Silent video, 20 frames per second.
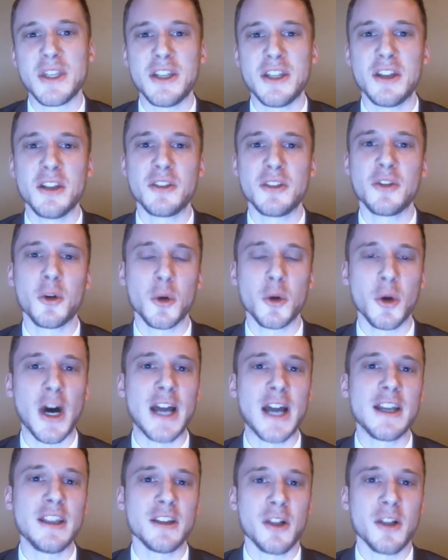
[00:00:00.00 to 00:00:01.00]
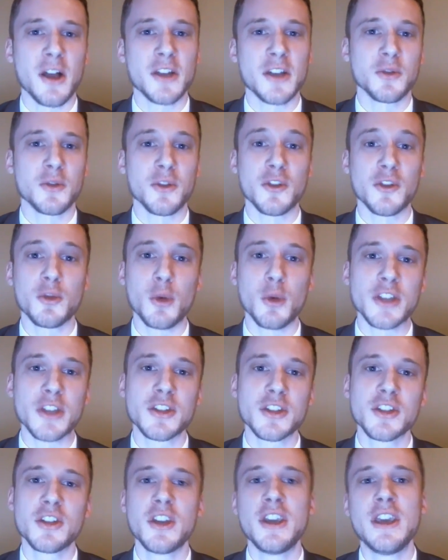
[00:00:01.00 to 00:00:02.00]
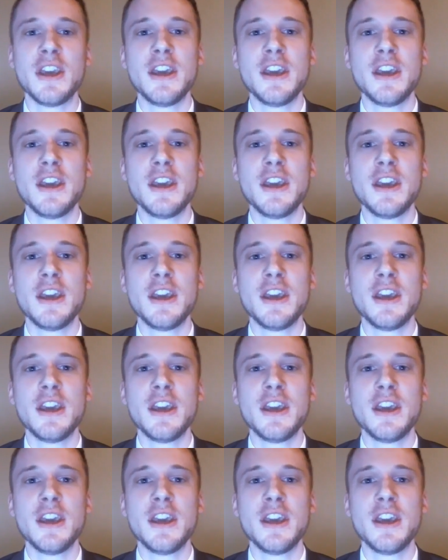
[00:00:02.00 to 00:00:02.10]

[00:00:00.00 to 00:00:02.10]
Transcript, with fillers: He did a total ideological switch,